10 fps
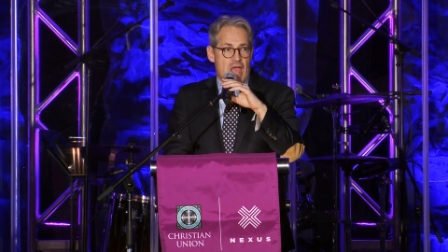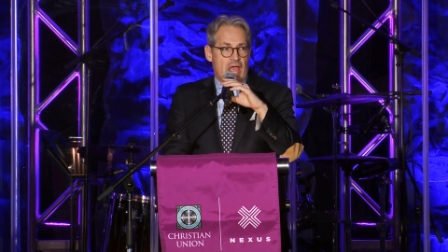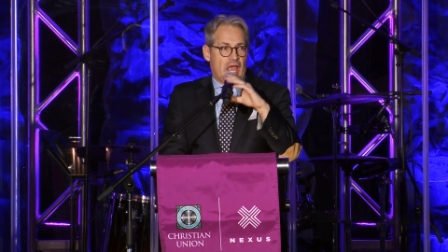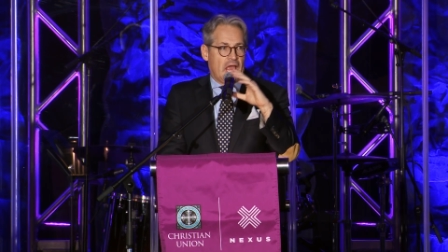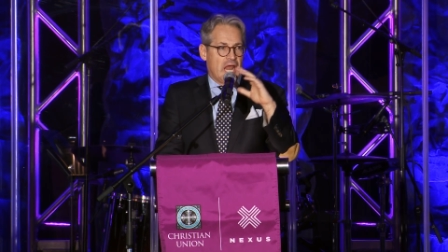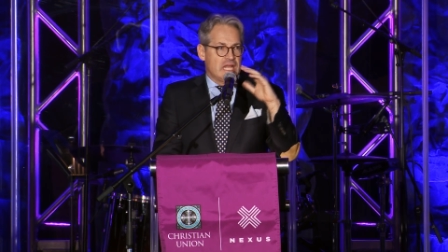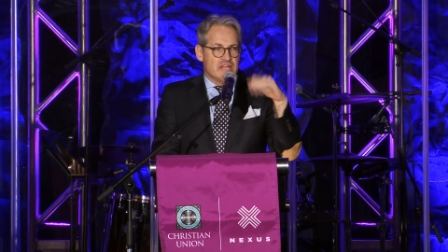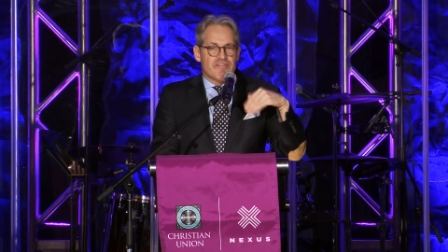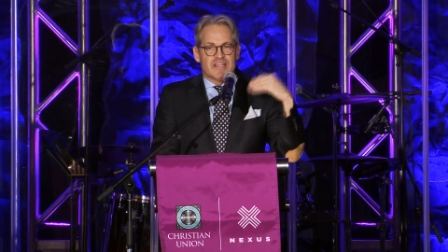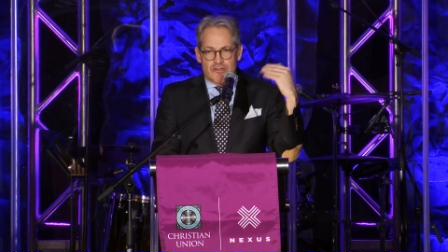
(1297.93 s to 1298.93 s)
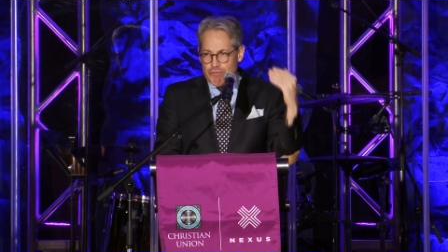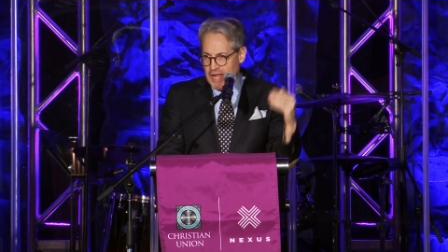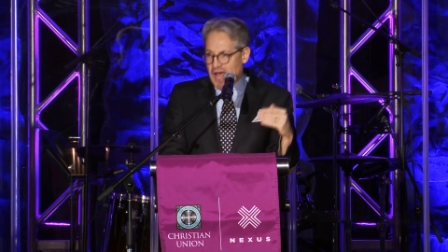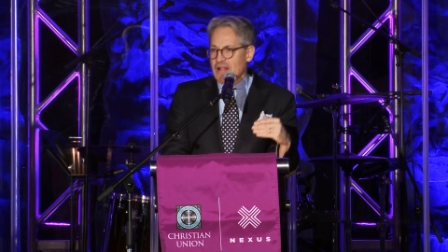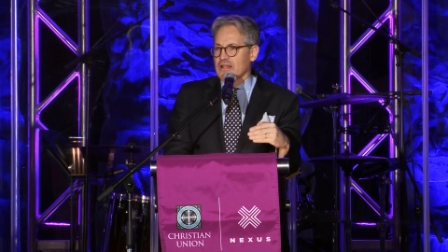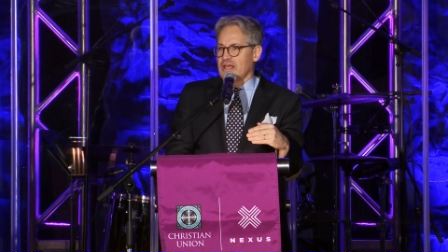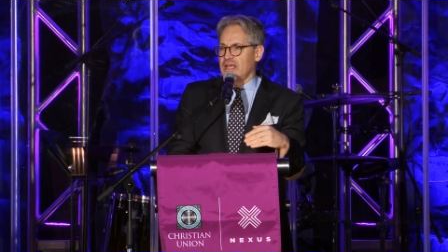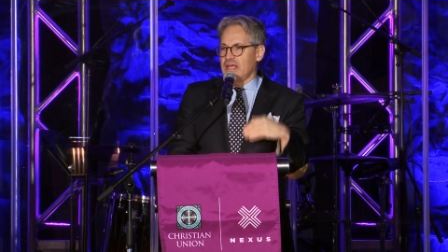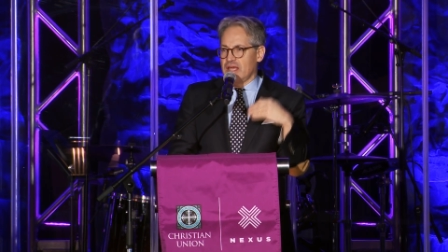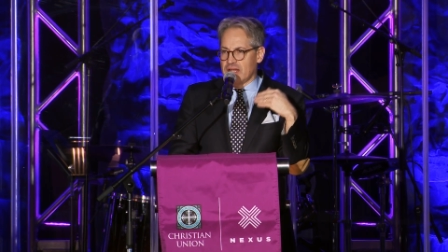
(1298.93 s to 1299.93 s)
And he invented
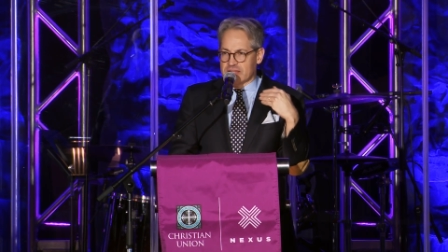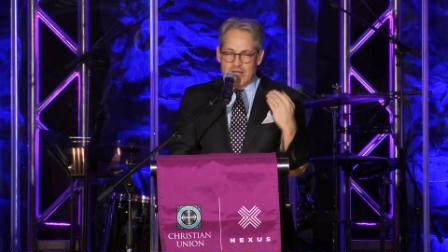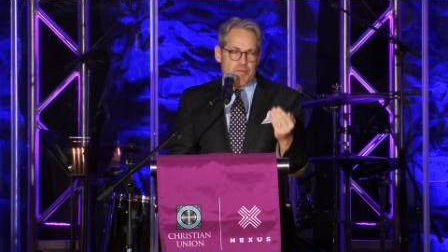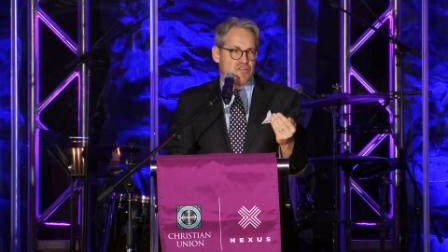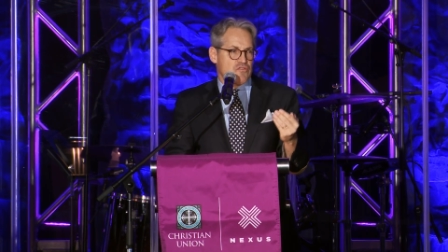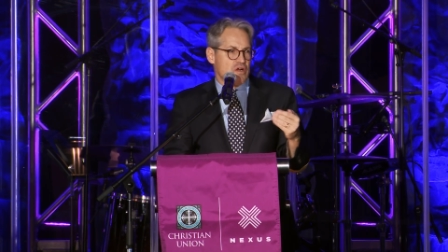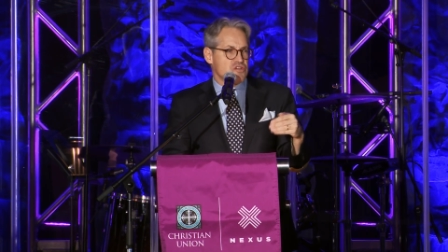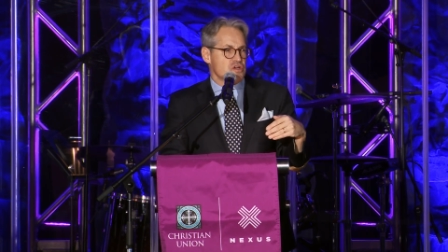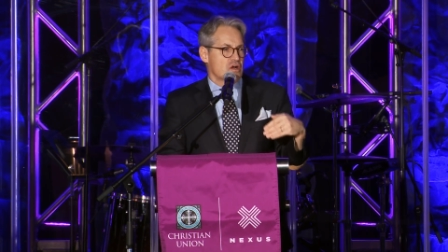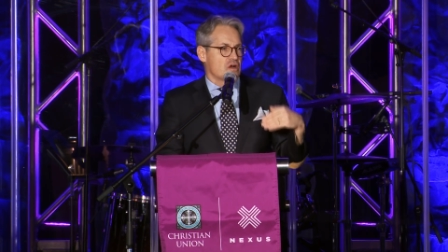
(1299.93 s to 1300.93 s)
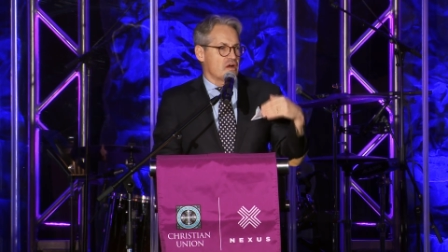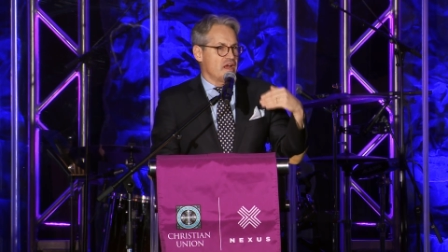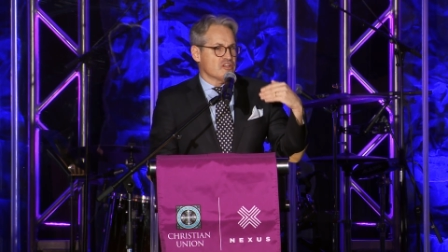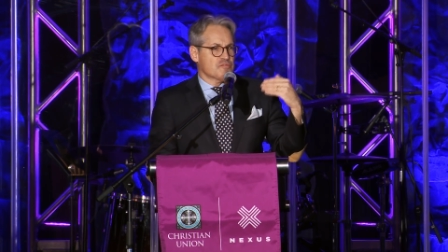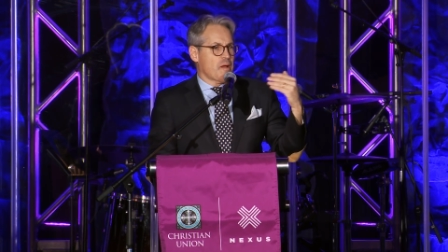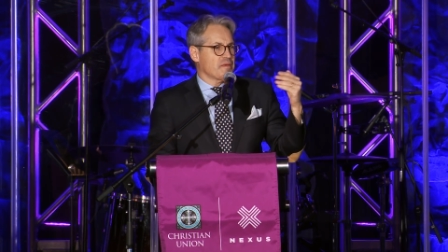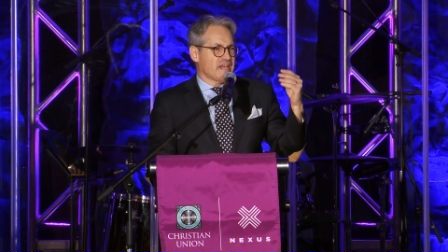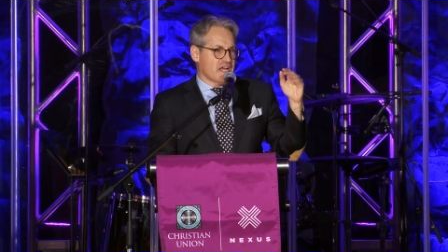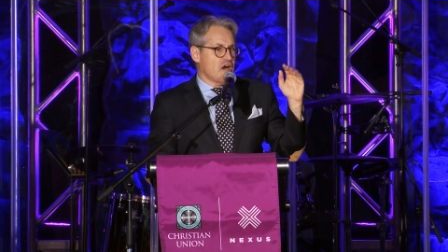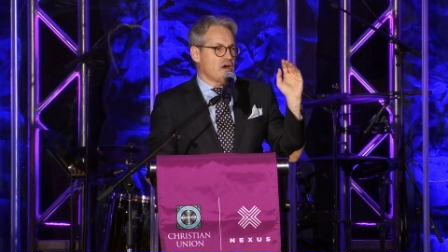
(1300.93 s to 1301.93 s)
reality and atomic structure, and there's probably
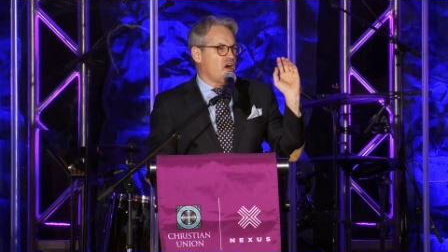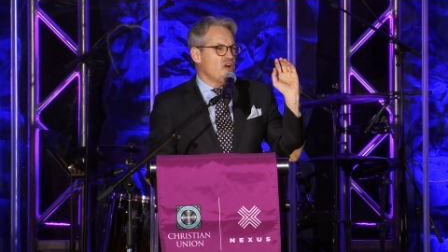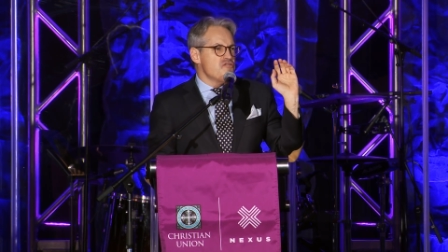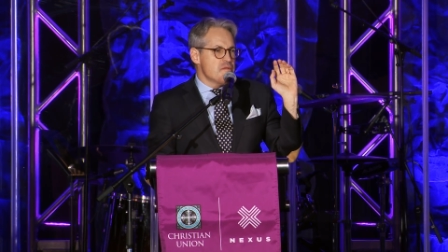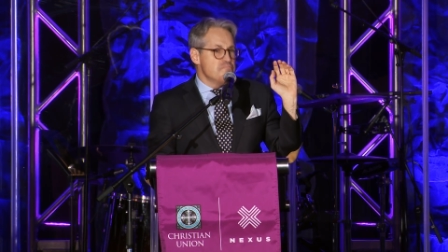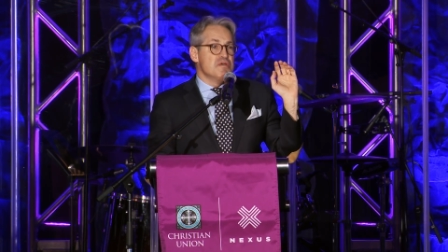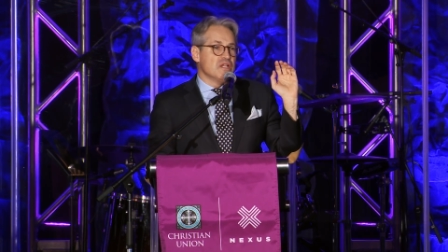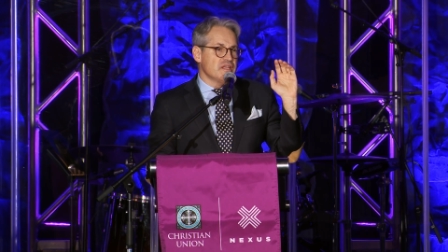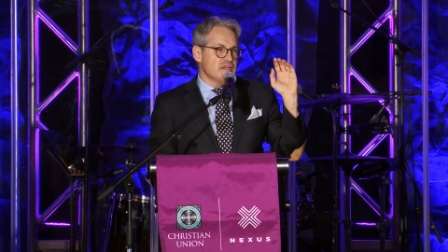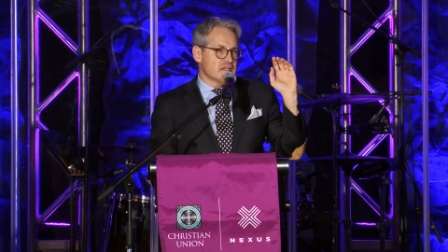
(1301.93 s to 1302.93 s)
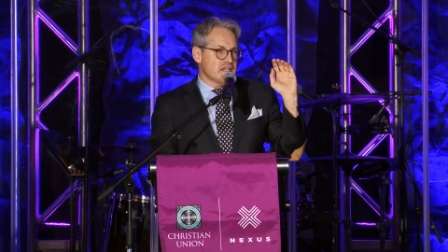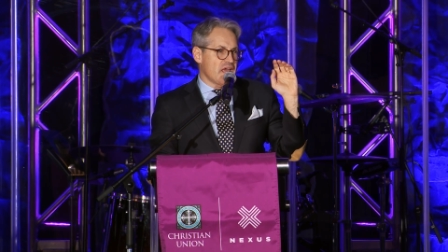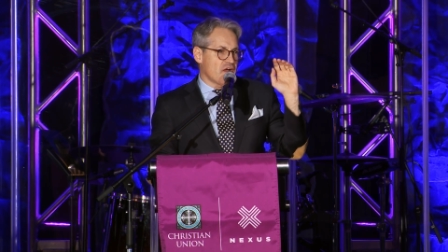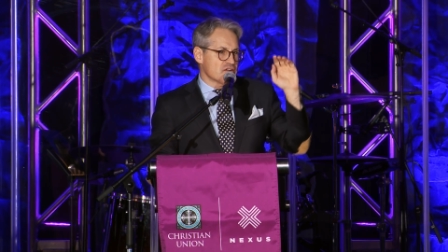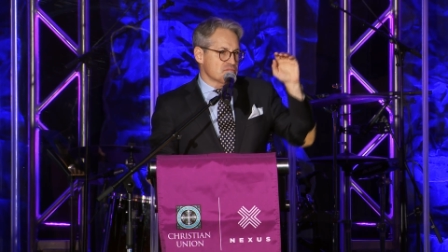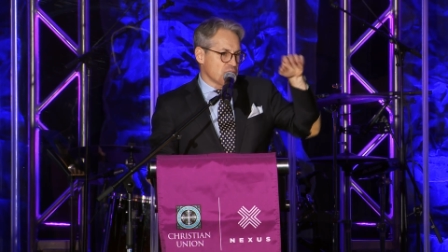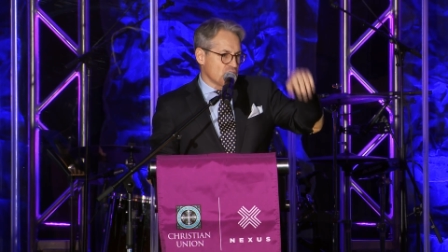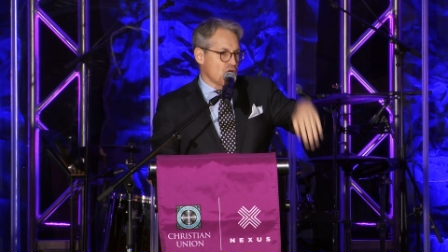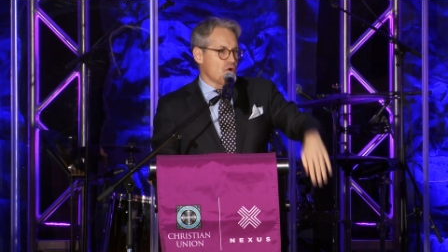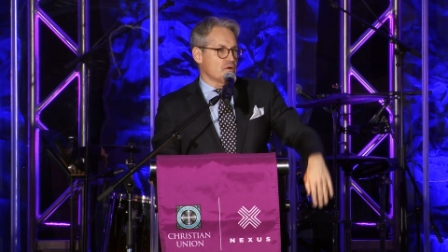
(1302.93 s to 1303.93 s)
like one hundred billion layers
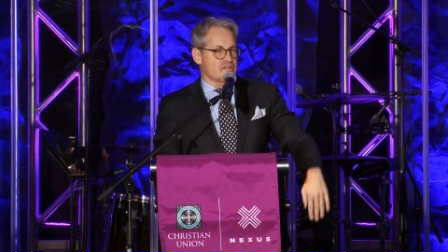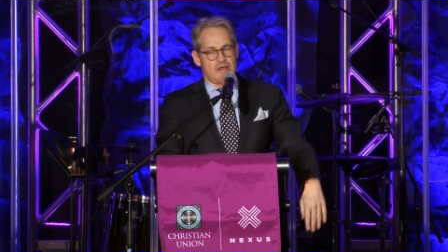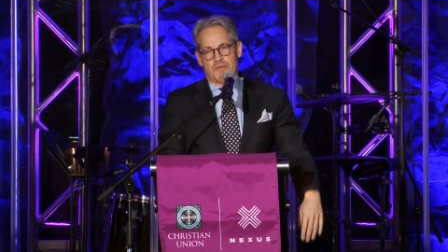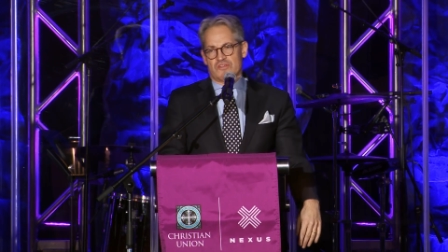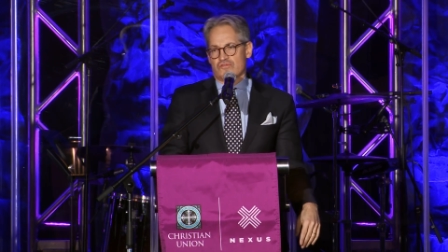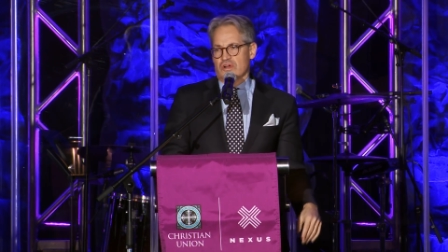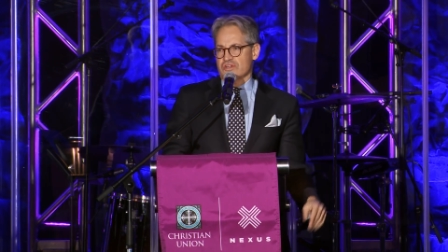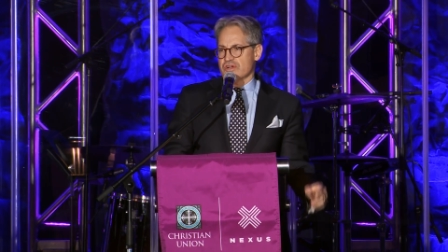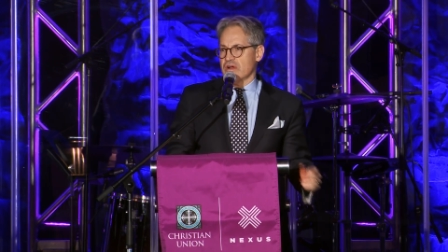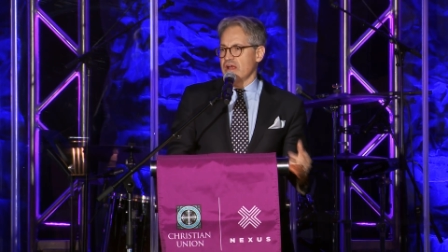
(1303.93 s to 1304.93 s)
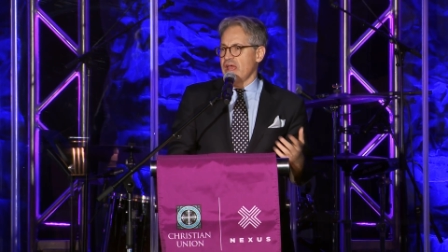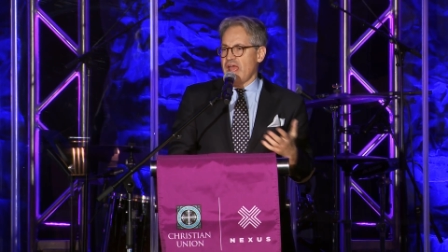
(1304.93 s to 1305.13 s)
below atomic structure,